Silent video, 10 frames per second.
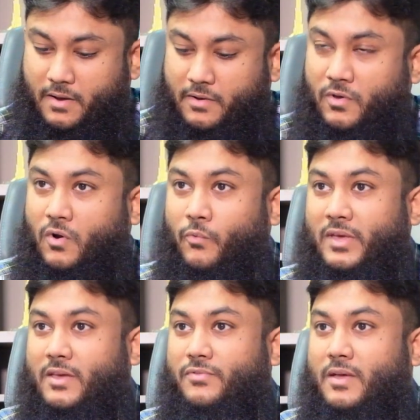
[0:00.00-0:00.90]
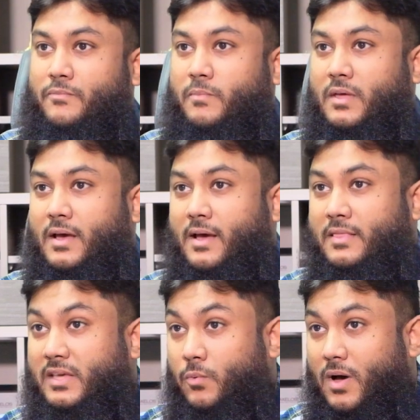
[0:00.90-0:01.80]
you know, we give them
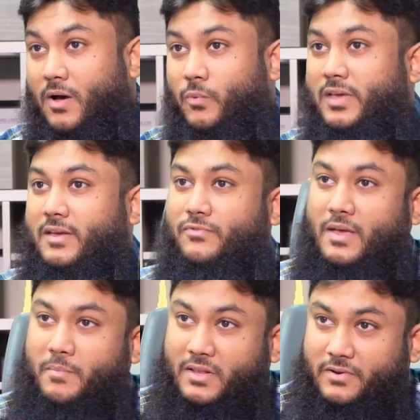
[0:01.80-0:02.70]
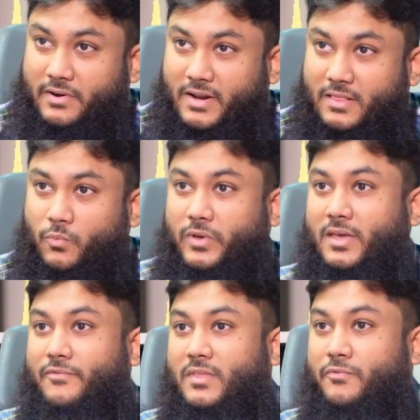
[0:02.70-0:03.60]
diwa, we give them internet, we
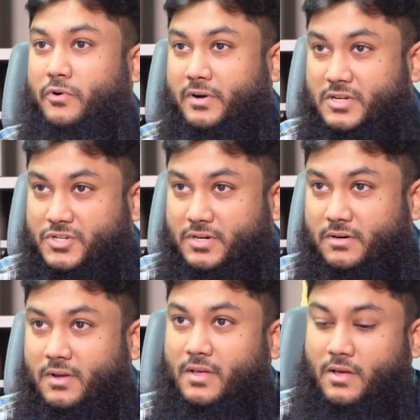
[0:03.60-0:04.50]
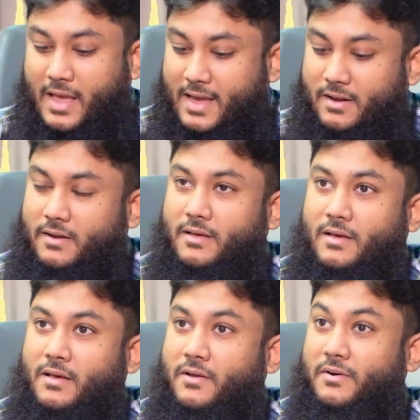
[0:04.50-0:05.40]
give them furniture, and
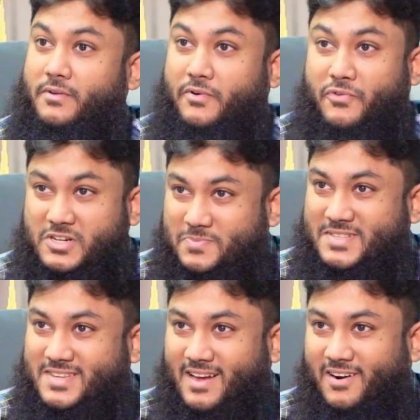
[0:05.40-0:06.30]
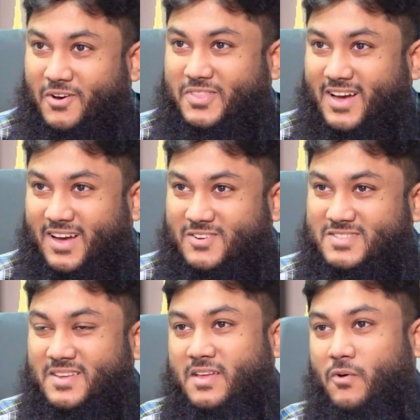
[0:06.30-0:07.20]
refreshments are on the
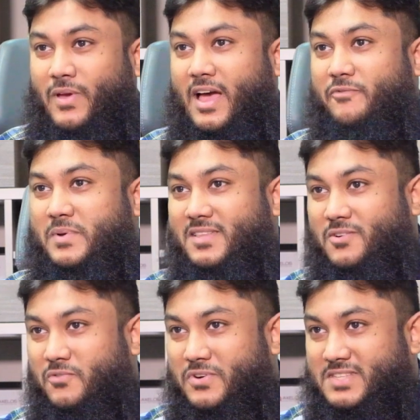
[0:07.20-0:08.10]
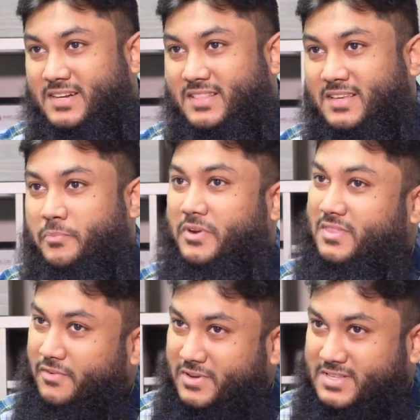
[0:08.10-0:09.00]
house. We have meeting room facility,
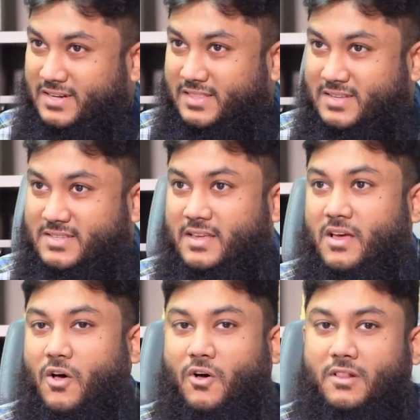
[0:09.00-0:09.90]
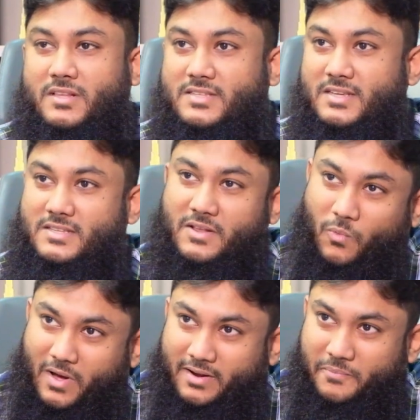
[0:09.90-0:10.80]
printing facilities. All this is in
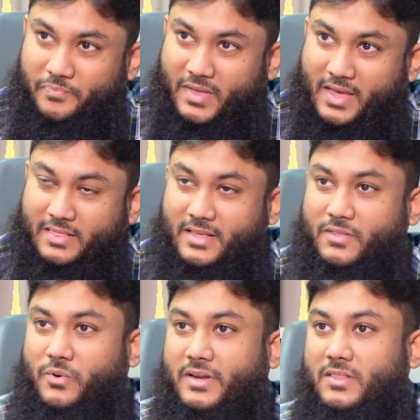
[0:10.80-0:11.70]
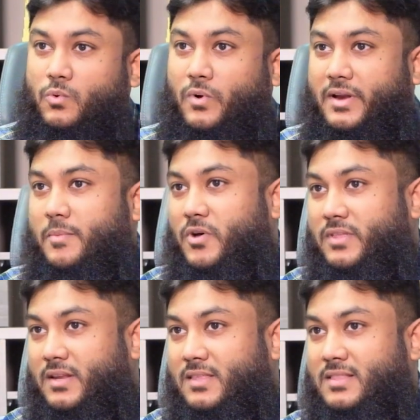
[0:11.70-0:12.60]
one, and they don't need to worry about
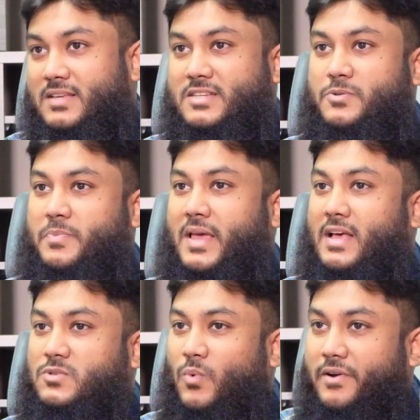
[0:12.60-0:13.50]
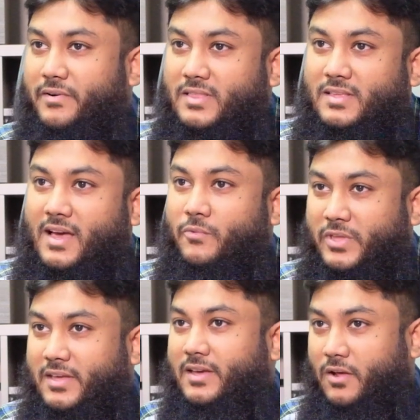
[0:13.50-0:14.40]
anything. They just pay us one rent, and we
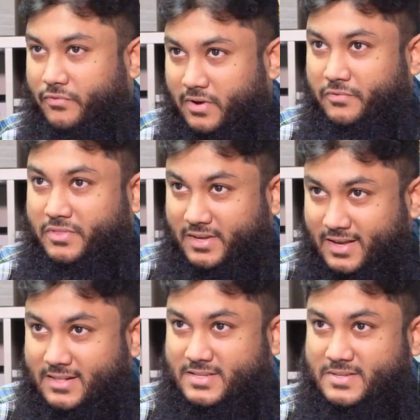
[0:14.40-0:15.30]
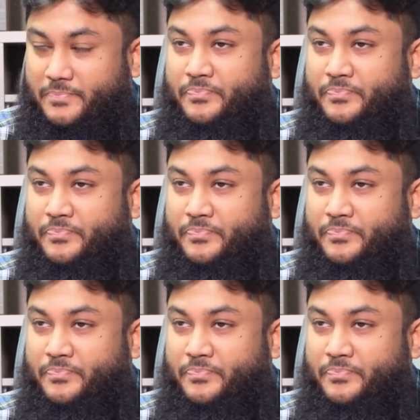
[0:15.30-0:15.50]
take care of everything else.